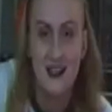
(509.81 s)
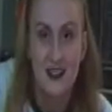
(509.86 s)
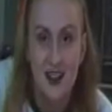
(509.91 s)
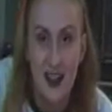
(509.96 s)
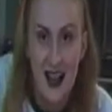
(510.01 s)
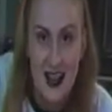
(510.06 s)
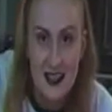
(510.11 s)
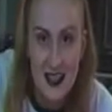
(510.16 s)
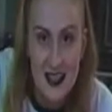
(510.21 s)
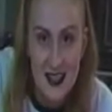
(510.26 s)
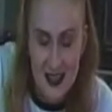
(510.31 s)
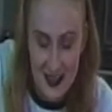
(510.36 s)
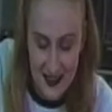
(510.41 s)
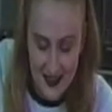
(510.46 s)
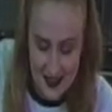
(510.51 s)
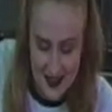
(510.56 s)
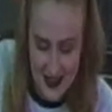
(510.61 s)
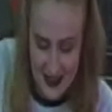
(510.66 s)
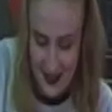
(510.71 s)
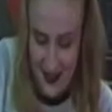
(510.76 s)
Guys, I think
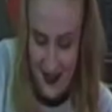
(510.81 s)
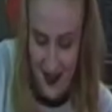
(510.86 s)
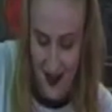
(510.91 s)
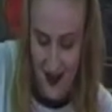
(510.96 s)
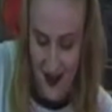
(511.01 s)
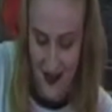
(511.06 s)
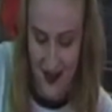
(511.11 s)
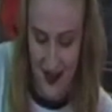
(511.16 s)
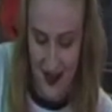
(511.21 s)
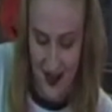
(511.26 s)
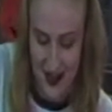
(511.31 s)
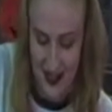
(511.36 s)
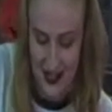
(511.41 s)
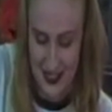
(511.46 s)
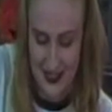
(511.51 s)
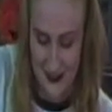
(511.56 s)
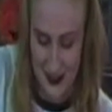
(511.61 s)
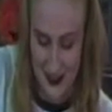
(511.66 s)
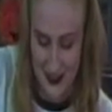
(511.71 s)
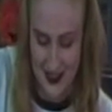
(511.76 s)
this is harder than I
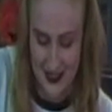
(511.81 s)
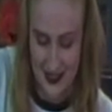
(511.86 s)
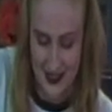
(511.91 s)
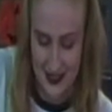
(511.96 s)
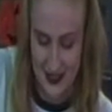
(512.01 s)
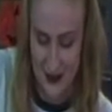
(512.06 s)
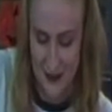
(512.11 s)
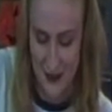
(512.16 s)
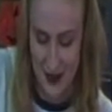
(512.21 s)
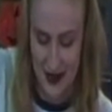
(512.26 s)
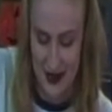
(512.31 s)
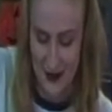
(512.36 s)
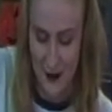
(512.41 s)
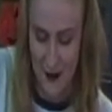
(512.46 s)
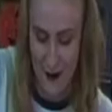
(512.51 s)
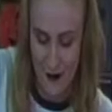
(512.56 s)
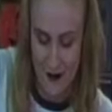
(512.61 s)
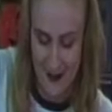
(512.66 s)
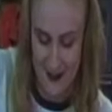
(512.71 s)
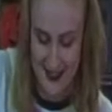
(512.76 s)
expected to make
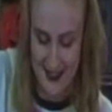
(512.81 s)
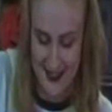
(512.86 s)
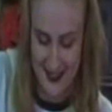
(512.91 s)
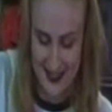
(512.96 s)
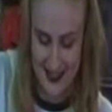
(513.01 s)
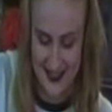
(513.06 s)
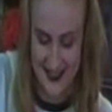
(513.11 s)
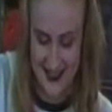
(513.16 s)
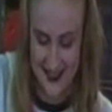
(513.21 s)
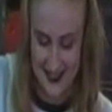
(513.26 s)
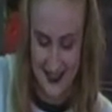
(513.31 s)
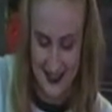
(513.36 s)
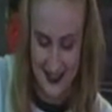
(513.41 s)
orange.